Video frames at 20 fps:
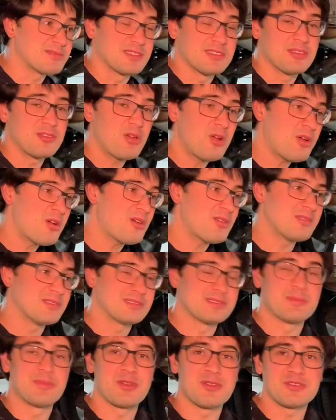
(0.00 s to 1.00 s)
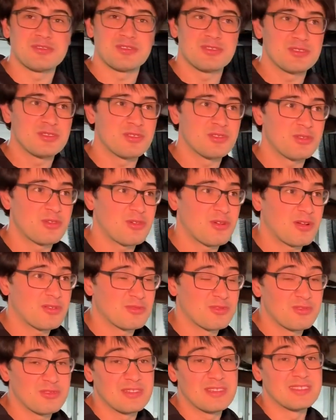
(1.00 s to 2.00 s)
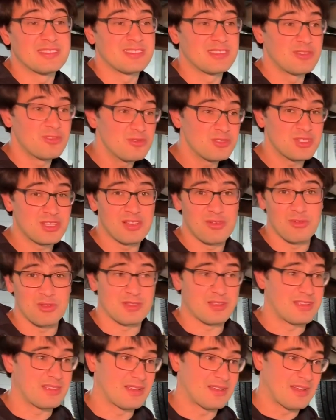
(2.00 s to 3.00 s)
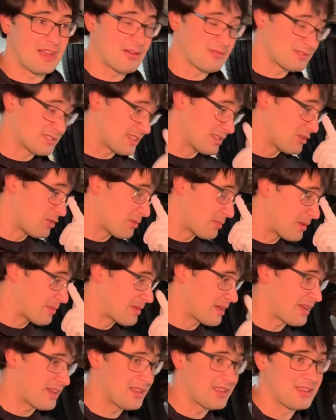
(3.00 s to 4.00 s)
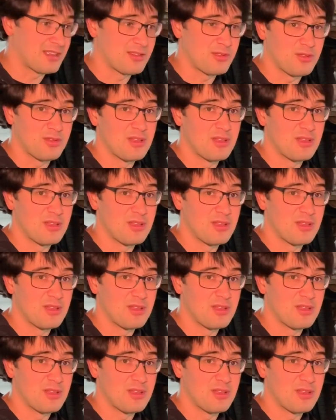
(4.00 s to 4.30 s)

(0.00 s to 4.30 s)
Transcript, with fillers: Say, no, it's because you don't know how to do it. And usually what I would say normal mechanic